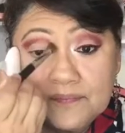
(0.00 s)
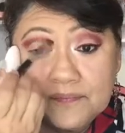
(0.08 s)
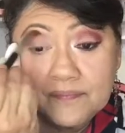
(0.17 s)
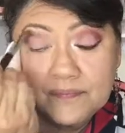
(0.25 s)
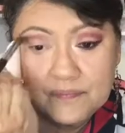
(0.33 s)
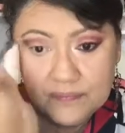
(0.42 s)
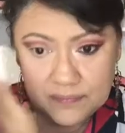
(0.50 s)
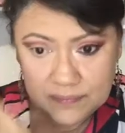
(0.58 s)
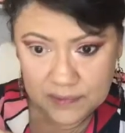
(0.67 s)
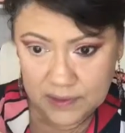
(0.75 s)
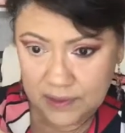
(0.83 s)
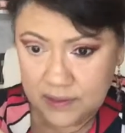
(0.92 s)

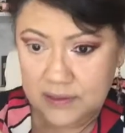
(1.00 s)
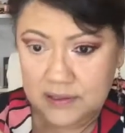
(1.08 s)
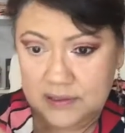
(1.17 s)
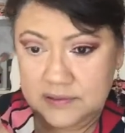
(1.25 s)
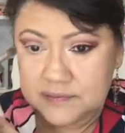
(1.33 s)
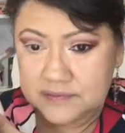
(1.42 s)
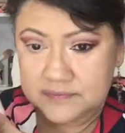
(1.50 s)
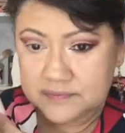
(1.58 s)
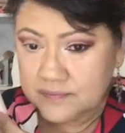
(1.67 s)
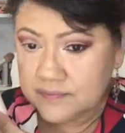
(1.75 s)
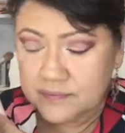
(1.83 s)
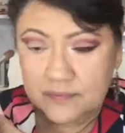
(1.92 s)

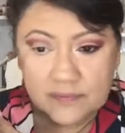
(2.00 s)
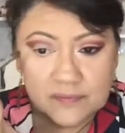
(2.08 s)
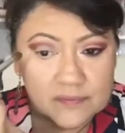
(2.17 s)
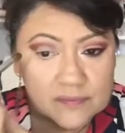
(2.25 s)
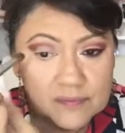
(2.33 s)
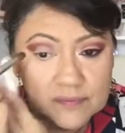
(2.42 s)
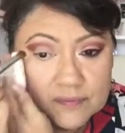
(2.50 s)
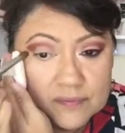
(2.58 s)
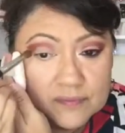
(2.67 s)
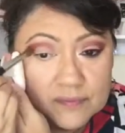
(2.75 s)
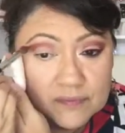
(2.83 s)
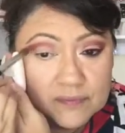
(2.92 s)

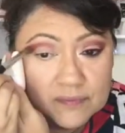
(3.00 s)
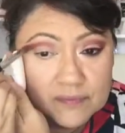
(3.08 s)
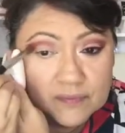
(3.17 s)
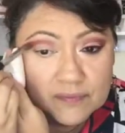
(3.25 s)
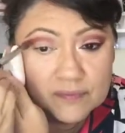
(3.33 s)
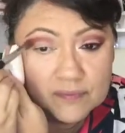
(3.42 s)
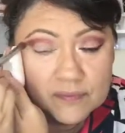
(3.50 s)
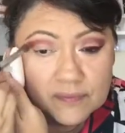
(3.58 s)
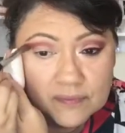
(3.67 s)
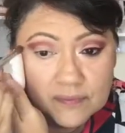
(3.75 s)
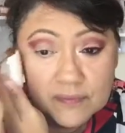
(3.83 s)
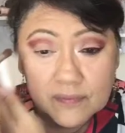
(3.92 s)

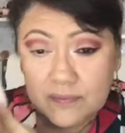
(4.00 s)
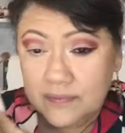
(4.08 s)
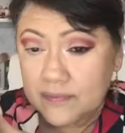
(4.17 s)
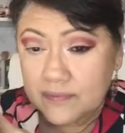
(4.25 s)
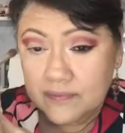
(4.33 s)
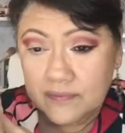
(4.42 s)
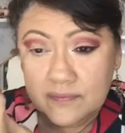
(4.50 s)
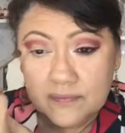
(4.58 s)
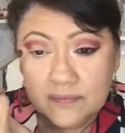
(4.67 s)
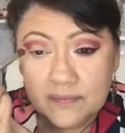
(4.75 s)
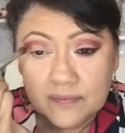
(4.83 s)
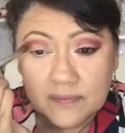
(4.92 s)

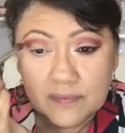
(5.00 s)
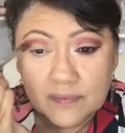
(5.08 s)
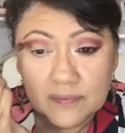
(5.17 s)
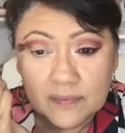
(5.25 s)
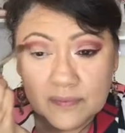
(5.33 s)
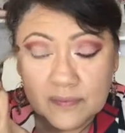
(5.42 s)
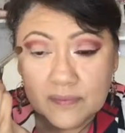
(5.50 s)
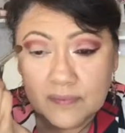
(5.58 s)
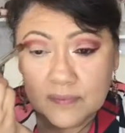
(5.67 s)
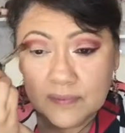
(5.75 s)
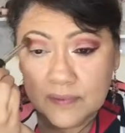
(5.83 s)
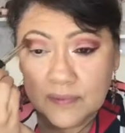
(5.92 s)

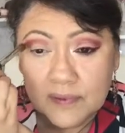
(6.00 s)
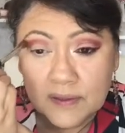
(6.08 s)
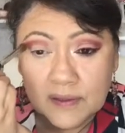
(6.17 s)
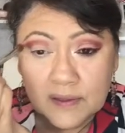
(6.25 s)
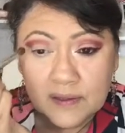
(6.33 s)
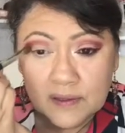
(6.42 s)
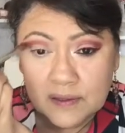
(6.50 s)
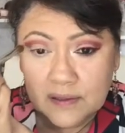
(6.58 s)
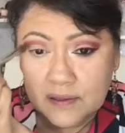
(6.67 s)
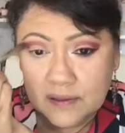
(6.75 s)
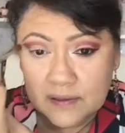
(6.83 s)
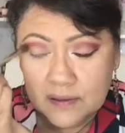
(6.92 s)

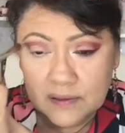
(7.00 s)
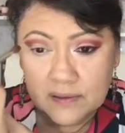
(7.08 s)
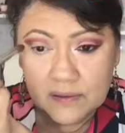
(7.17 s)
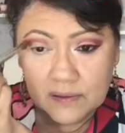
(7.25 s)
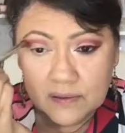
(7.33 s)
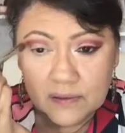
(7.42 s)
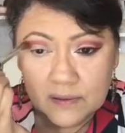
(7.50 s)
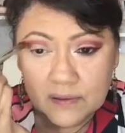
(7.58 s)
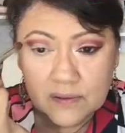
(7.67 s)
Nobody speaks.